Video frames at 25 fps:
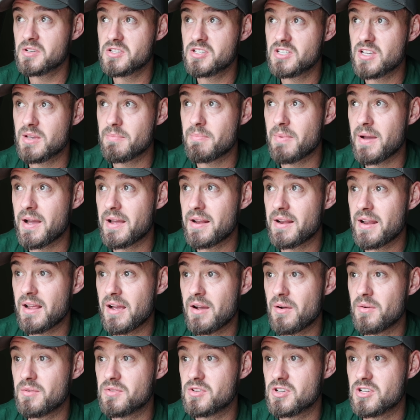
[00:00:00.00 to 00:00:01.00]
to sit back
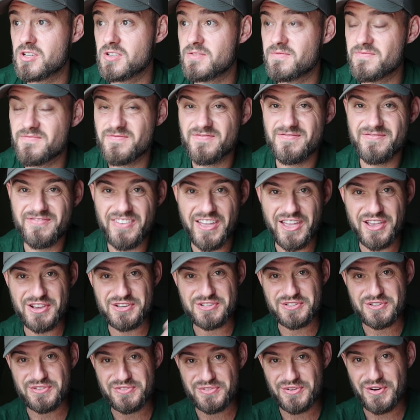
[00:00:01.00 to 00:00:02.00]
now and just,
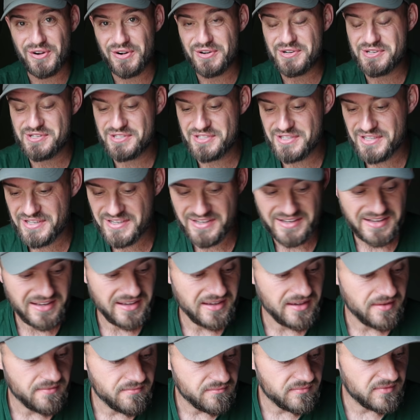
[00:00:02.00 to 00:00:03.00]
fingers crossed,
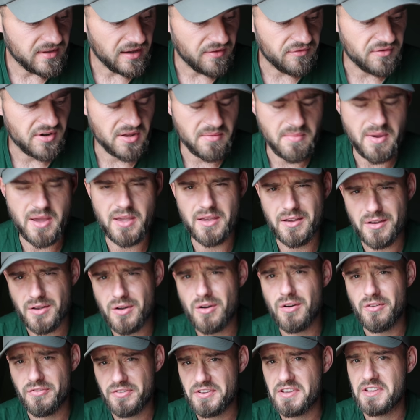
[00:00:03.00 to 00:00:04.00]
definitely make a
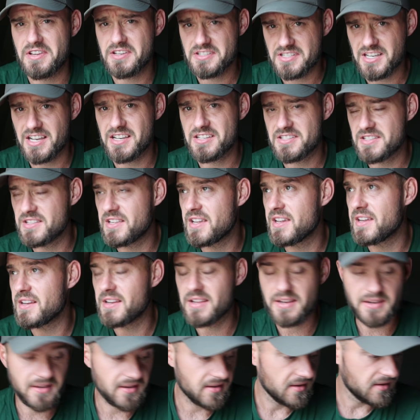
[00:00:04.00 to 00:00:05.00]
coffee, because that's
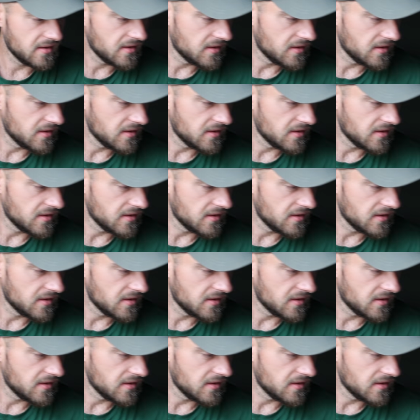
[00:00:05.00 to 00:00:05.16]
needed.